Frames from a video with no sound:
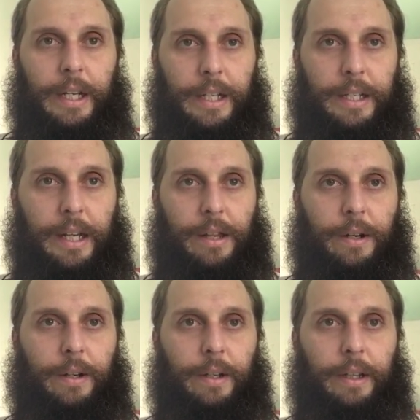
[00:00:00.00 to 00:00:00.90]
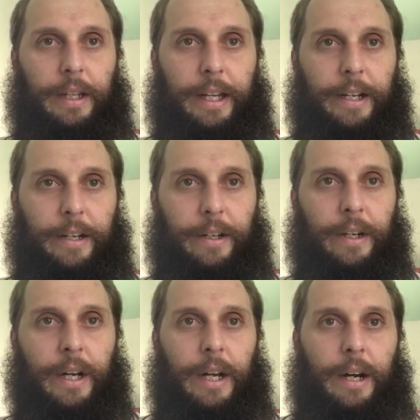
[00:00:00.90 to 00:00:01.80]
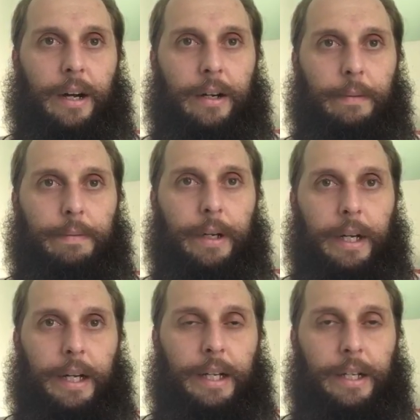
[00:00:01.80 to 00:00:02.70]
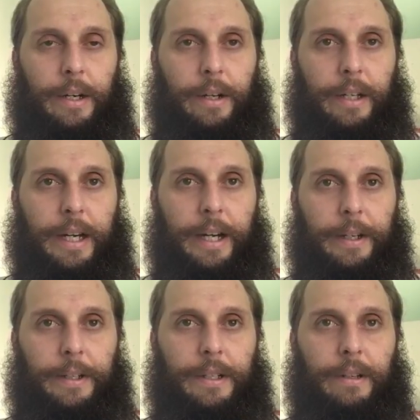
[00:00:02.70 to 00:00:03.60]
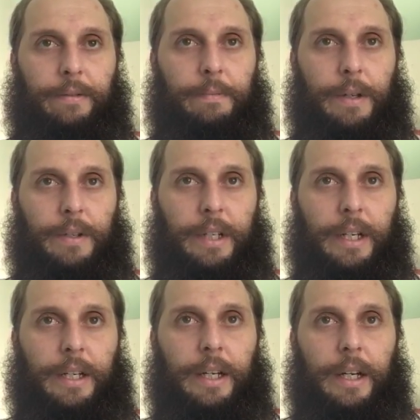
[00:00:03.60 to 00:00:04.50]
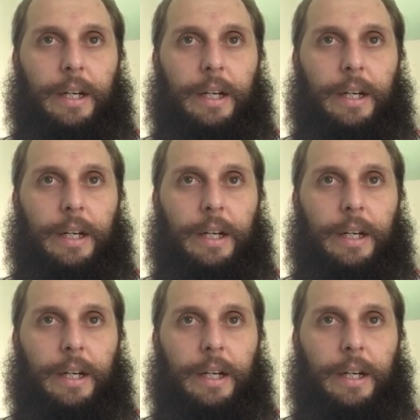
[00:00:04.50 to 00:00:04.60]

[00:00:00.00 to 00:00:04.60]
zither, lyre, harp, and all kinds of music,